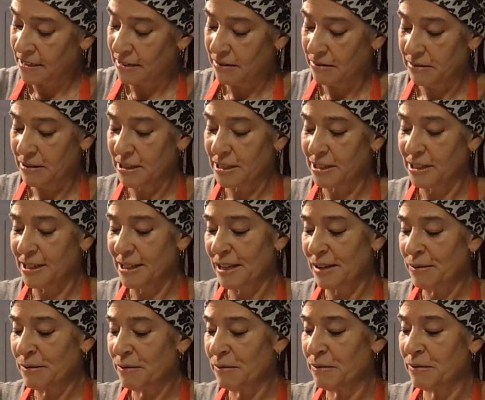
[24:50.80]
Oh, it's
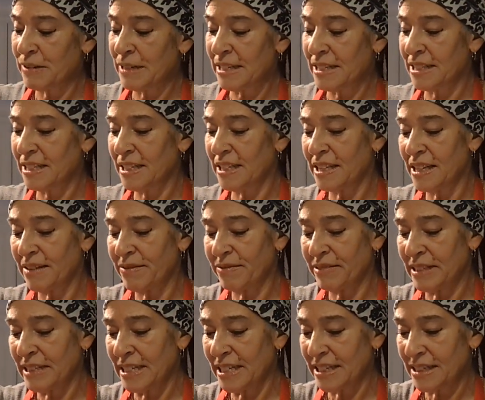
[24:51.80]
looking really
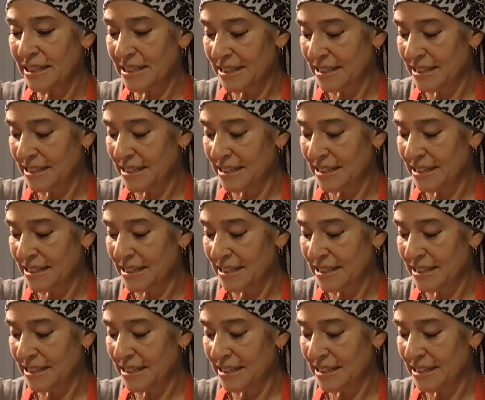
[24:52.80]
lovely.